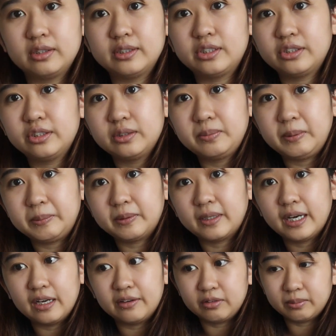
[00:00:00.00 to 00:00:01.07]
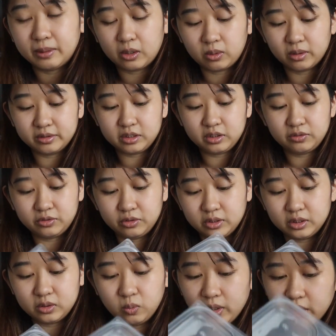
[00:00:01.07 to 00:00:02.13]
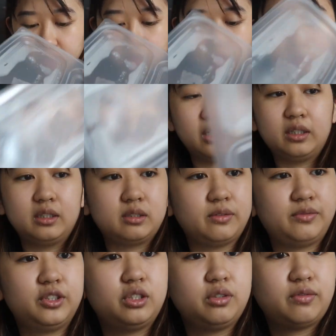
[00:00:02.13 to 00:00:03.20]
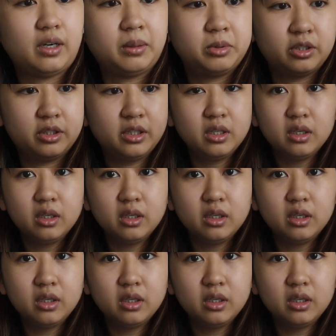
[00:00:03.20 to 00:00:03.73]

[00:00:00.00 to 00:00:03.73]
concerns people have about quarantine food is whether or not there is sufficient fiber.